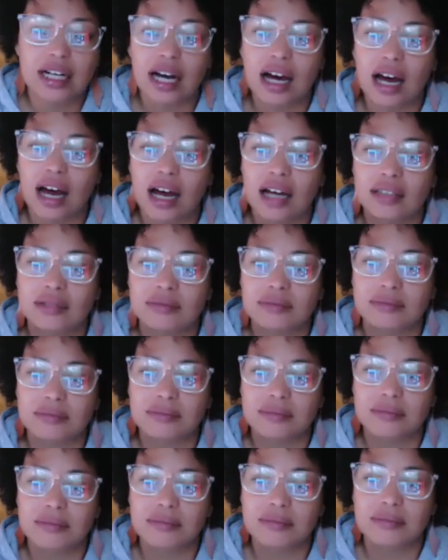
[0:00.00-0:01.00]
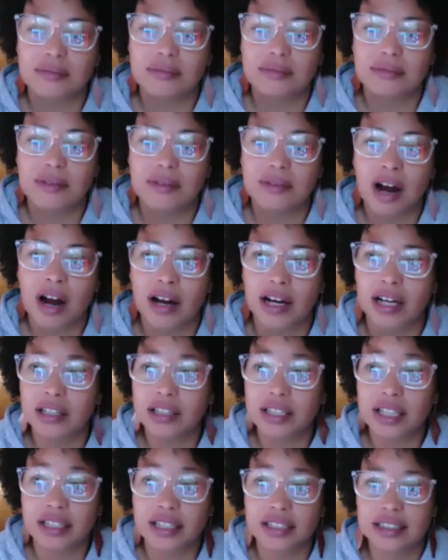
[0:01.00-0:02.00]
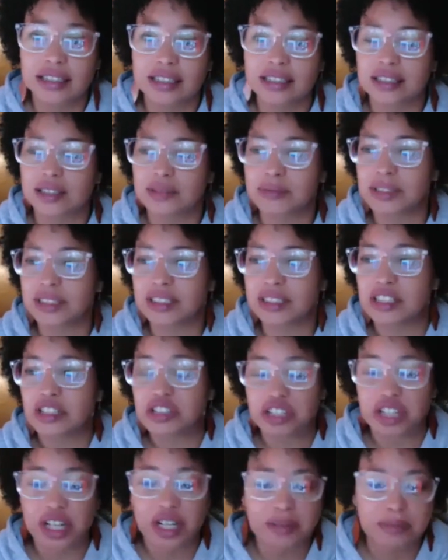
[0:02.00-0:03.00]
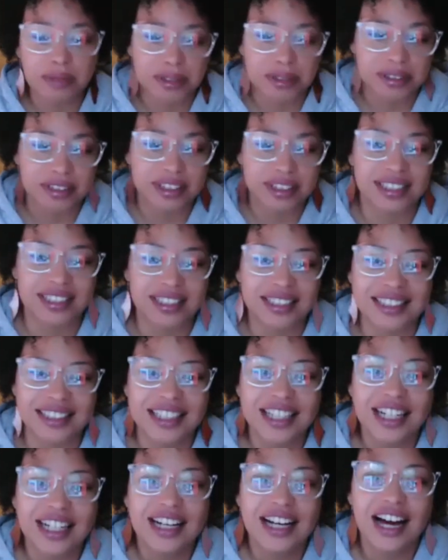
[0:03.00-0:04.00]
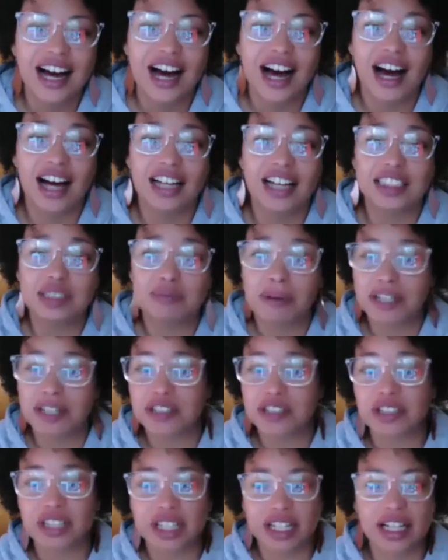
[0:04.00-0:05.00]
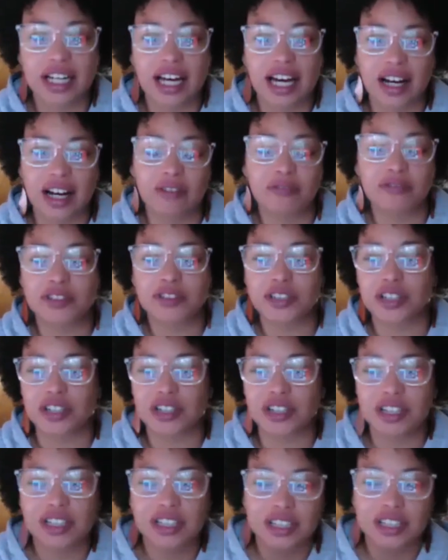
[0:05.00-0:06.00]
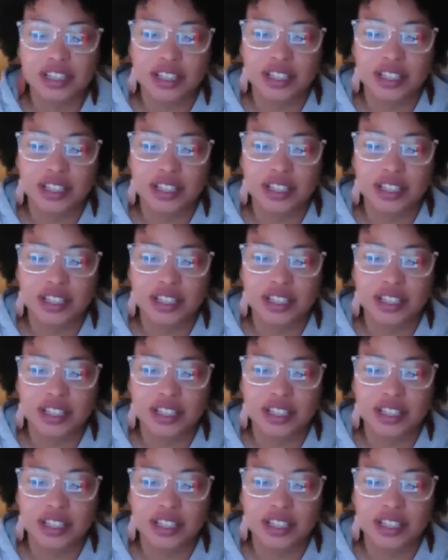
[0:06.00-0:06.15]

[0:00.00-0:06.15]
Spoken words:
Our healthcare system is in shambles, especially after,